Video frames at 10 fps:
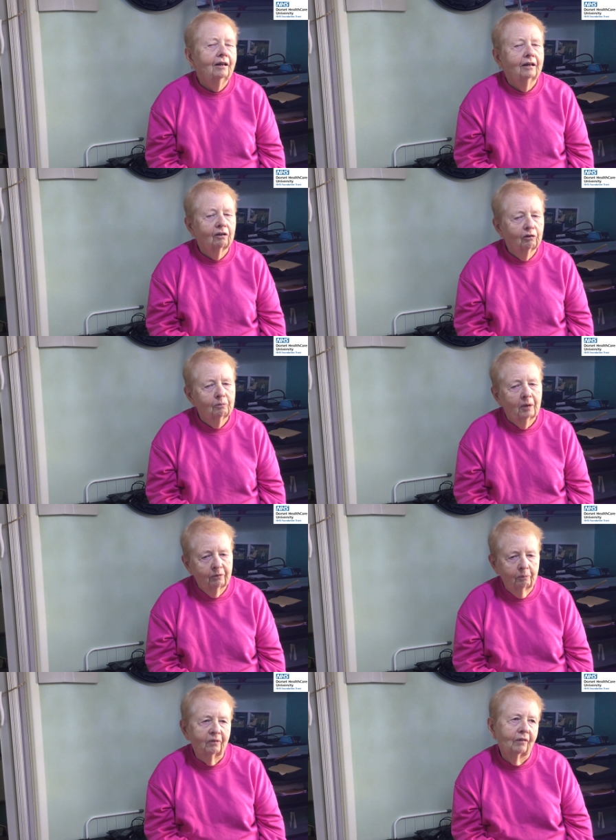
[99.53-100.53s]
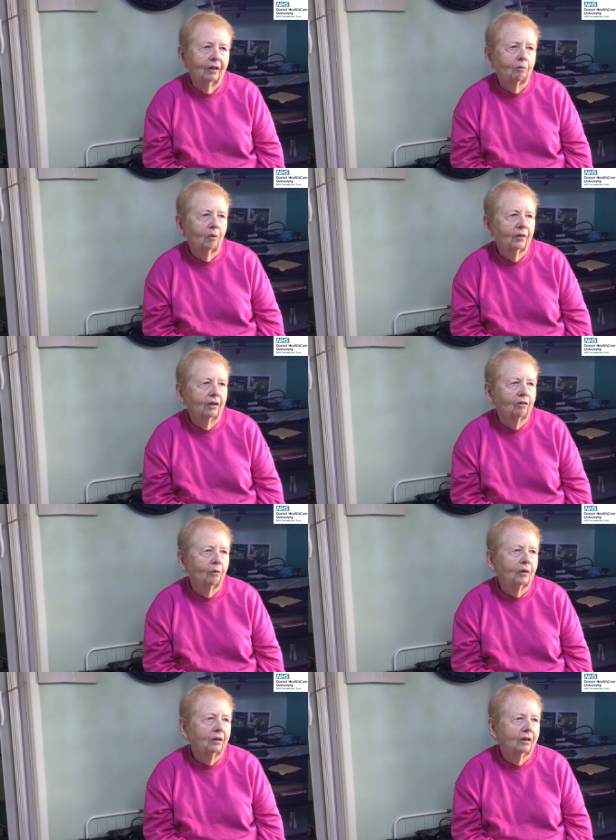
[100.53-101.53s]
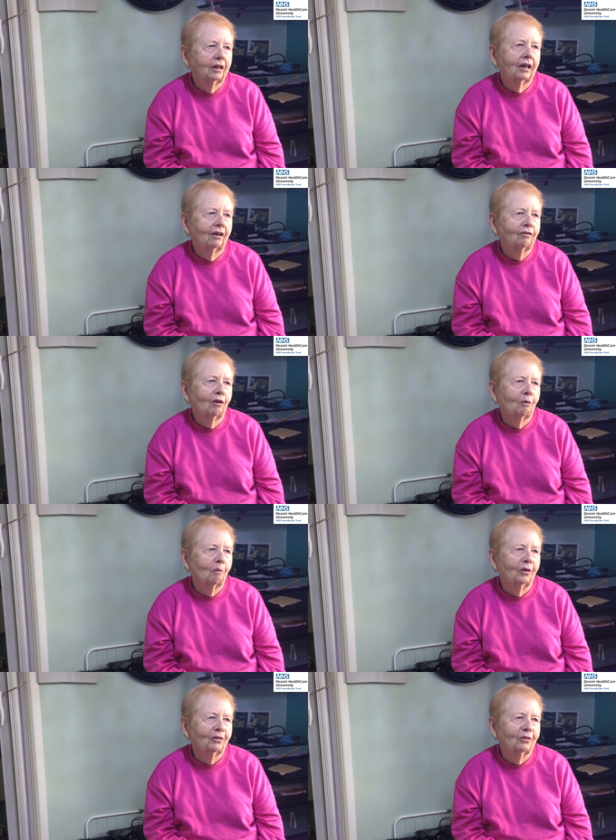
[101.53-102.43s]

And of course, my husband sees what they're doing and he gets told what he's